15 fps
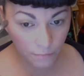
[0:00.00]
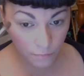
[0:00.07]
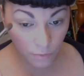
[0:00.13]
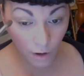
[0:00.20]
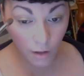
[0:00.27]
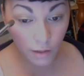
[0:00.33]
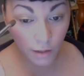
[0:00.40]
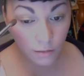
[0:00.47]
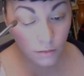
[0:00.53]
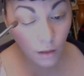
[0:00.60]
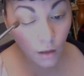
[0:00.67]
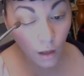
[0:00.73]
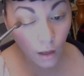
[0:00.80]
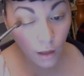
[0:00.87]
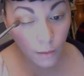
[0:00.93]
product
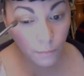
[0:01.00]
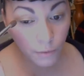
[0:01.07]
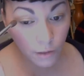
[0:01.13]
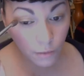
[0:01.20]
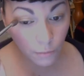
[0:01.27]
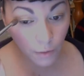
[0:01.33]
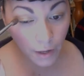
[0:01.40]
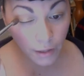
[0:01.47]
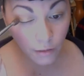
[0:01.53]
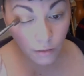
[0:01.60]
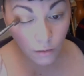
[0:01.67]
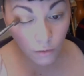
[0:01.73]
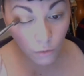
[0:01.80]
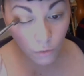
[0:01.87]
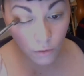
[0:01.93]
and put it right in the
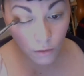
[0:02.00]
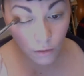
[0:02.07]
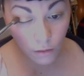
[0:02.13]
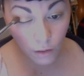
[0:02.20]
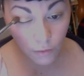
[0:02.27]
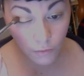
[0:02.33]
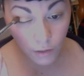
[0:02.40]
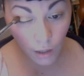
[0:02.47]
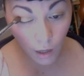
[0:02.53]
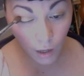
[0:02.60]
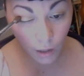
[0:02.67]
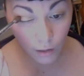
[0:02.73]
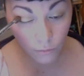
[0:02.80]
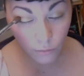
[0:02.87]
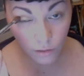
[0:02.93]
corner of the
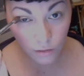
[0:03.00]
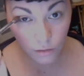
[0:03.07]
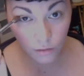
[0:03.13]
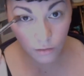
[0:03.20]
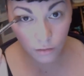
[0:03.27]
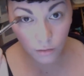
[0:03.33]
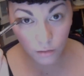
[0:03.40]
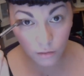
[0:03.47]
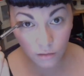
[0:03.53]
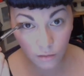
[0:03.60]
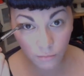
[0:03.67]
eye where the